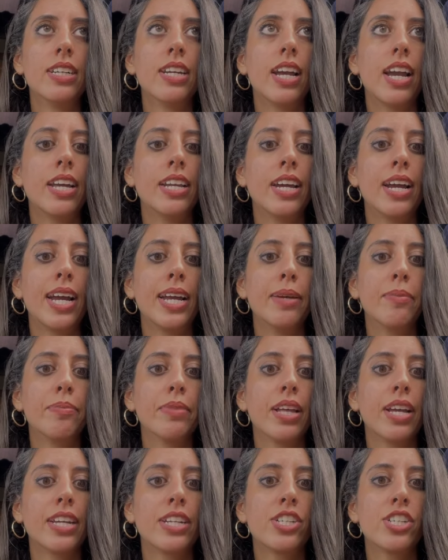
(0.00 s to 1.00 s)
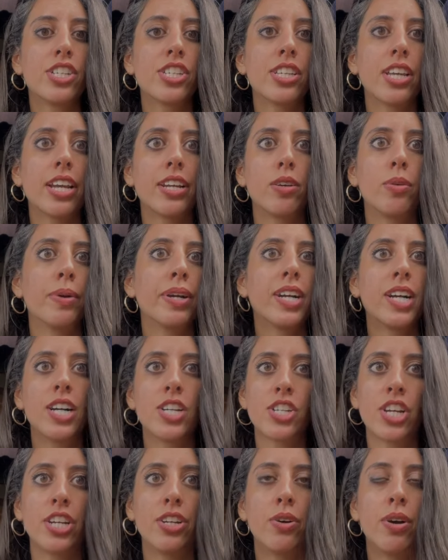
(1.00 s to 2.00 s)
And I'm like, just like, oh my
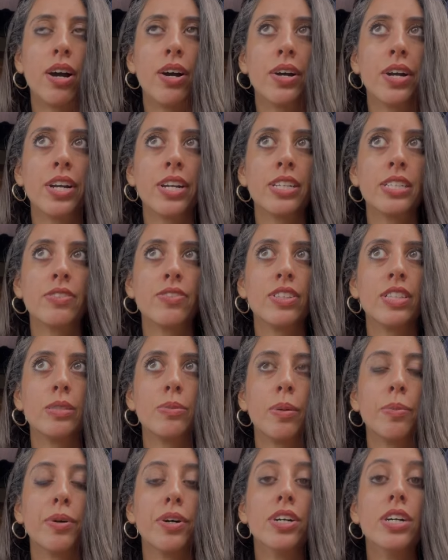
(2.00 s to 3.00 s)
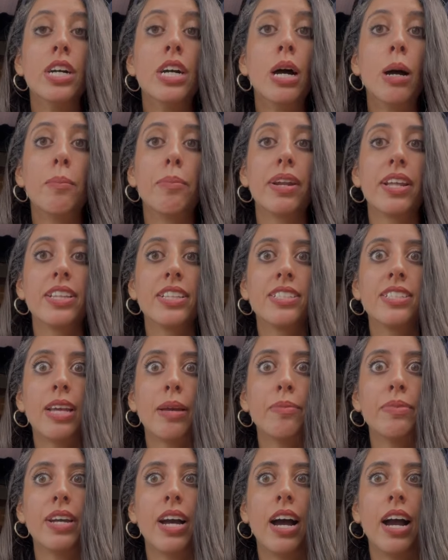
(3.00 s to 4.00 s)
gosh, I know how hard it is for these people. But at the
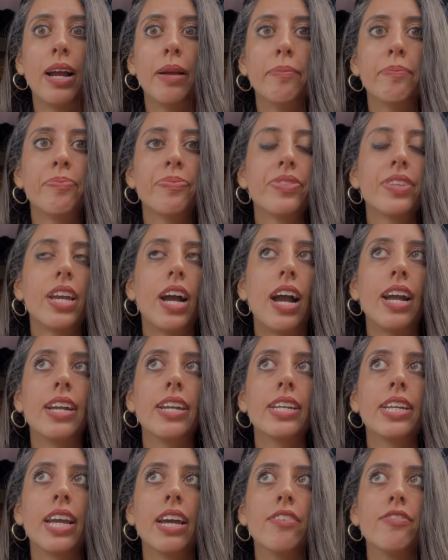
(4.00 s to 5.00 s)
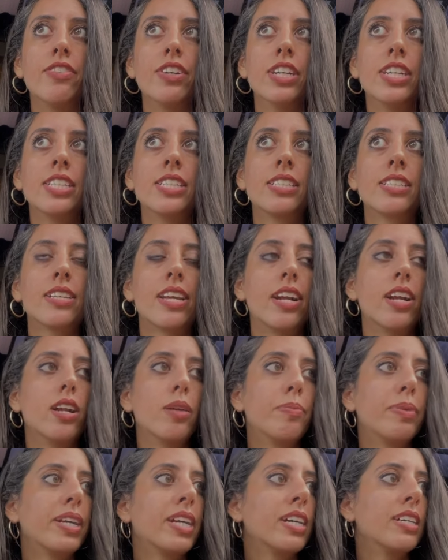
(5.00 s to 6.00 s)
same time, I get very
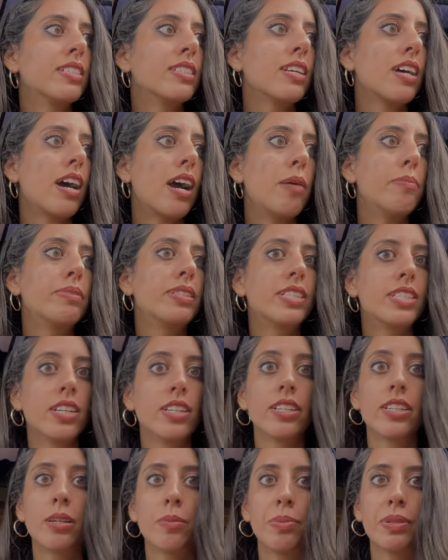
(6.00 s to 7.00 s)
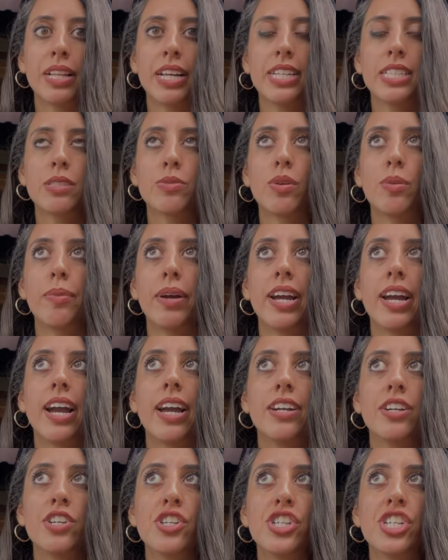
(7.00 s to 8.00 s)
scared because I'm still in a place where my
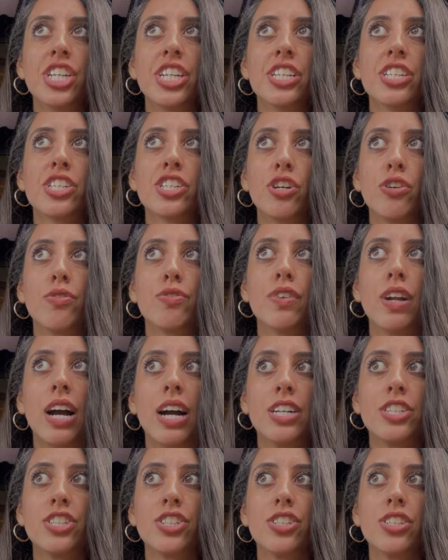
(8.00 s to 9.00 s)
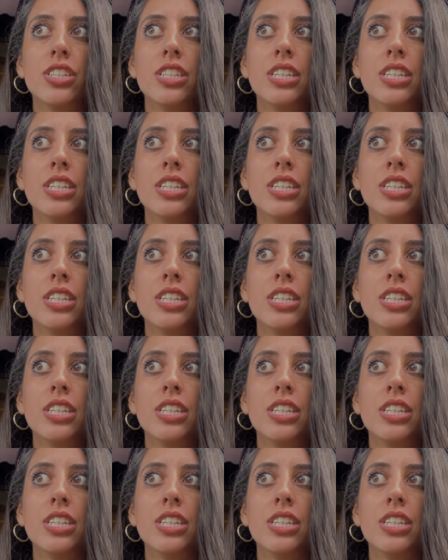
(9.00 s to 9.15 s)
energy is so fragile.